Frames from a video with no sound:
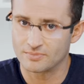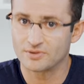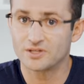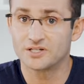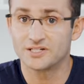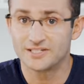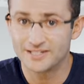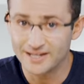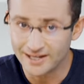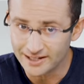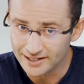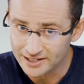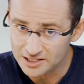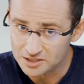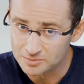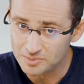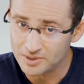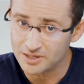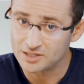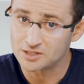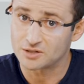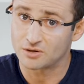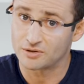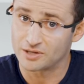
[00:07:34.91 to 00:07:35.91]
The Dell
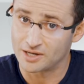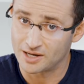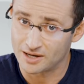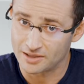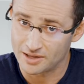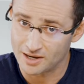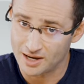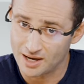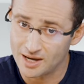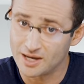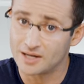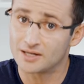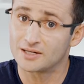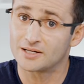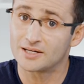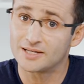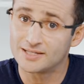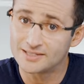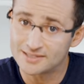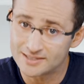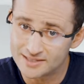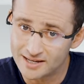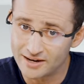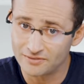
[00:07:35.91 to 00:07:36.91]
XPS on the other hand
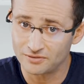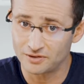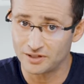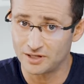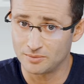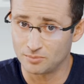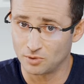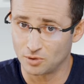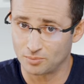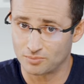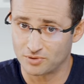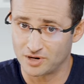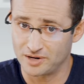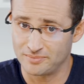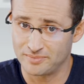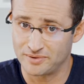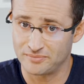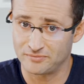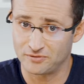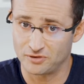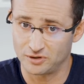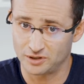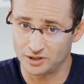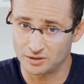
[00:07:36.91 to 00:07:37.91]
is definitely a more
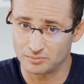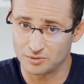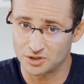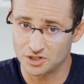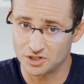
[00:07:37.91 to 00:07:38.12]
premium feeling